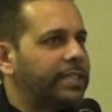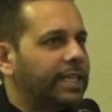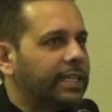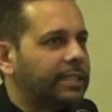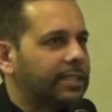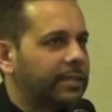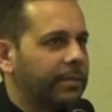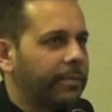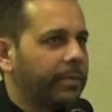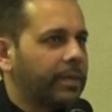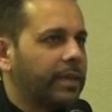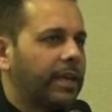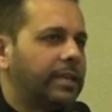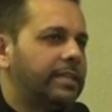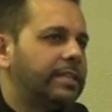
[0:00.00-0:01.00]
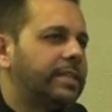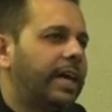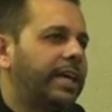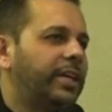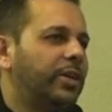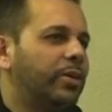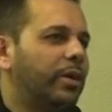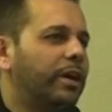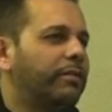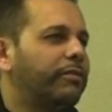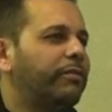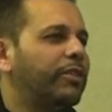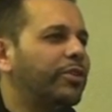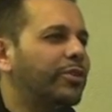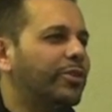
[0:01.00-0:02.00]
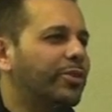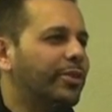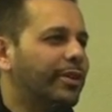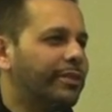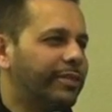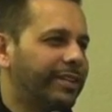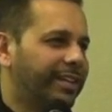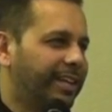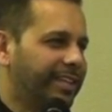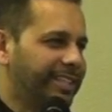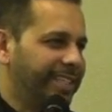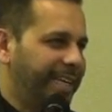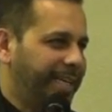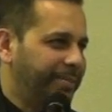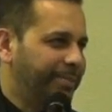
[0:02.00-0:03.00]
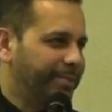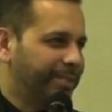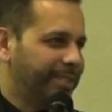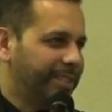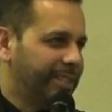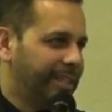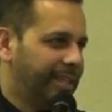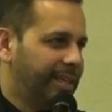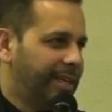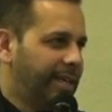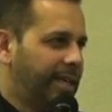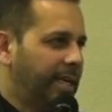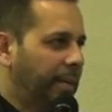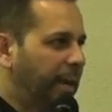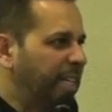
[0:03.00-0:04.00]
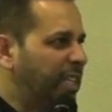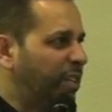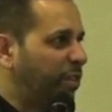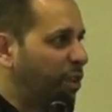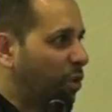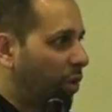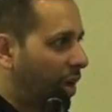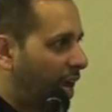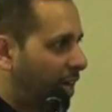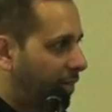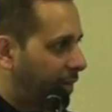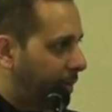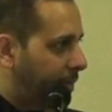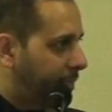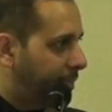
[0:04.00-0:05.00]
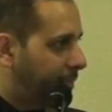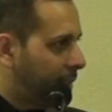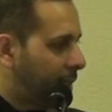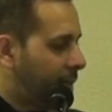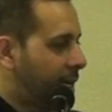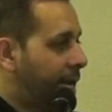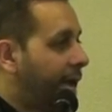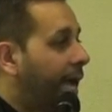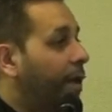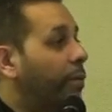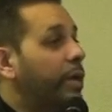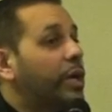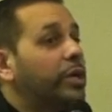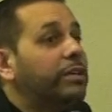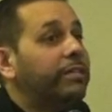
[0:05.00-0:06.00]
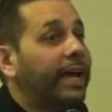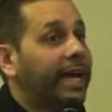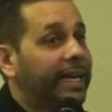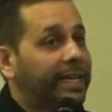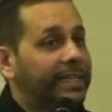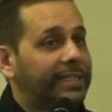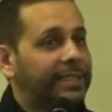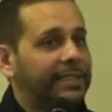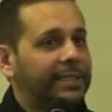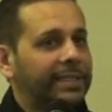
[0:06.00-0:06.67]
physics. He says, I know a few of Allah's names. Imagine if you know a lot of them. And we could have had it.